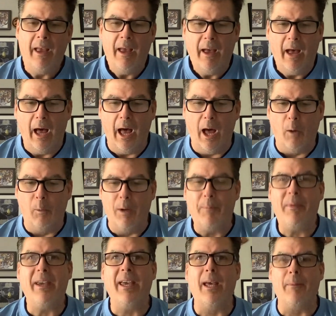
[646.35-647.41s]
1
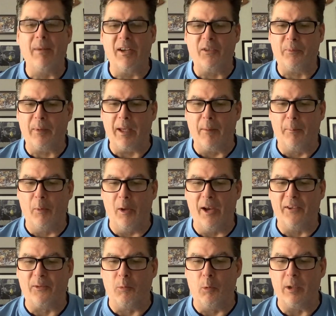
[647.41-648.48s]
p.m. ESPN
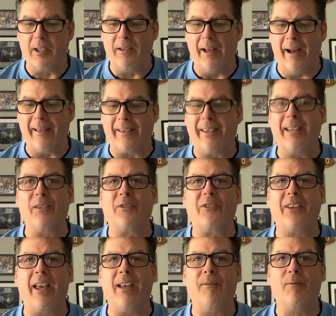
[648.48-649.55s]
Plus, 1-9 Kent
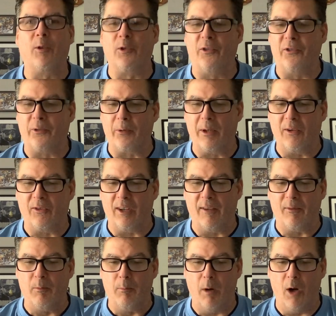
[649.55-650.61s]
State versus
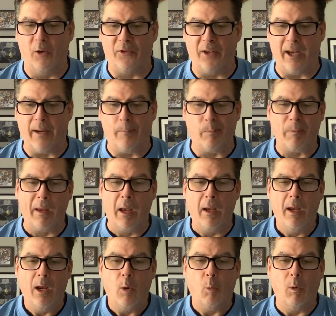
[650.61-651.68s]
3-7 Ball State.
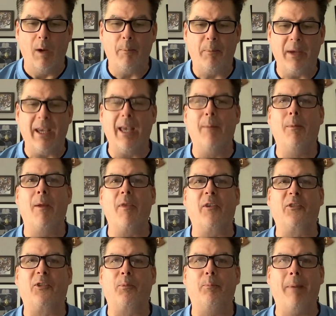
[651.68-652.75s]
1 p.m. on the
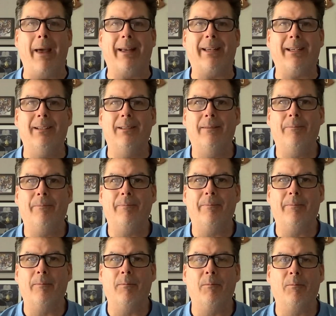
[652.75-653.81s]
Spec
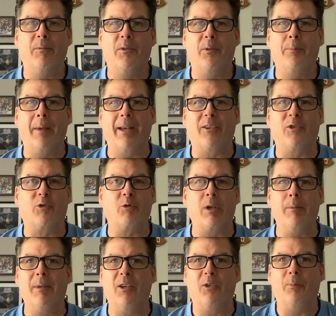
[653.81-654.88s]

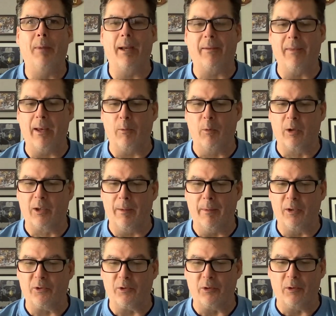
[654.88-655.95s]
Network, I'm
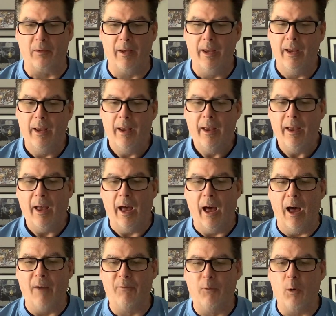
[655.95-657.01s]
not sure.
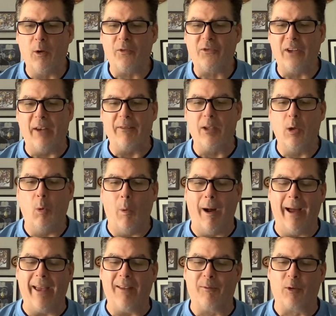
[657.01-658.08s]
4-7
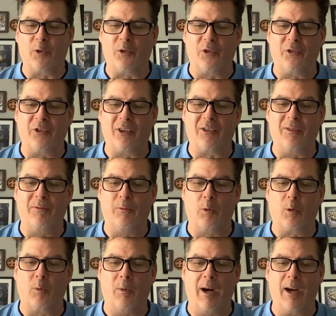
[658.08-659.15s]
Hawaii versus
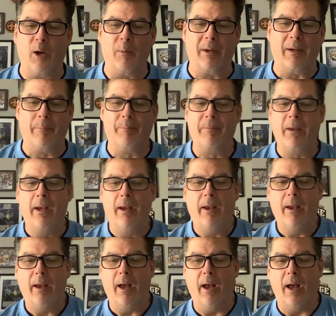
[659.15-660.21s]
6-4 Wyoming.
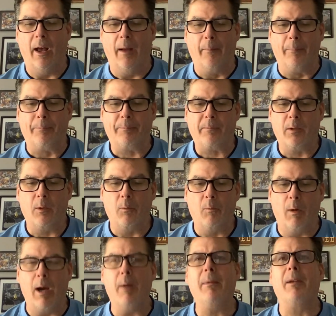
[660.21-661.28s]

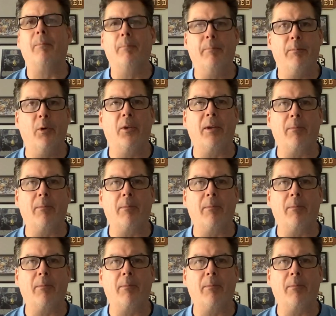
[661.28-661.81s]
Wyoming building